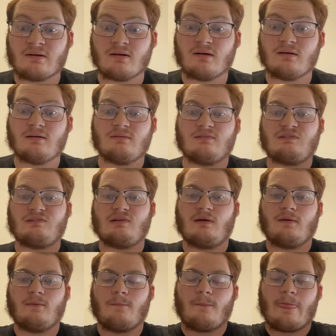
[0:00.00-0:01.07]
hurt.
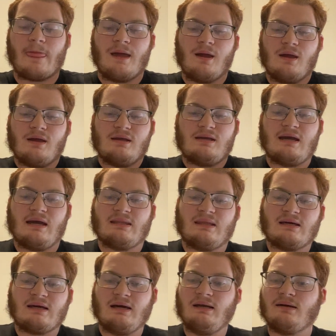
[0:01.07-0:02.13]
So, yeah,
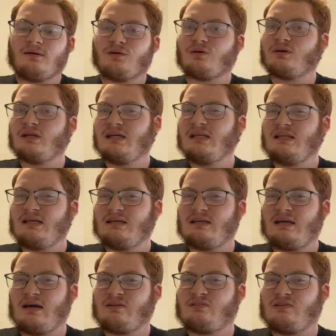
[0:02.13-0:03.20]
that kind of hurt Indy in
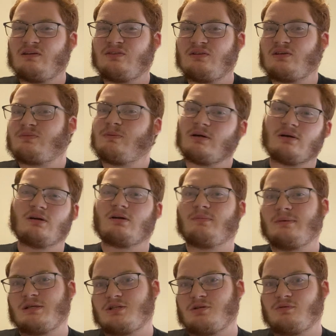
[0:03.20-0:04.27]
the outset of things. But Gardner
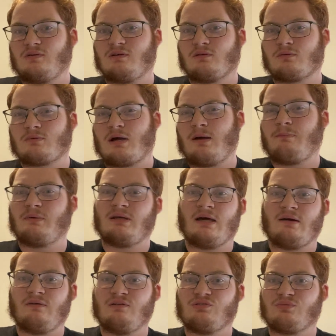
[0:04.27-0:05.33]
Minshew did all right, but
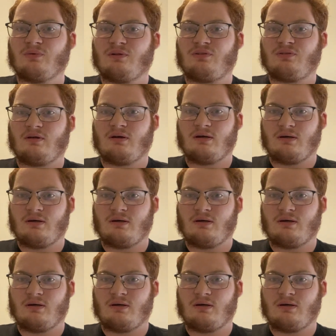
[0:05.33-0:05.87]
now he's with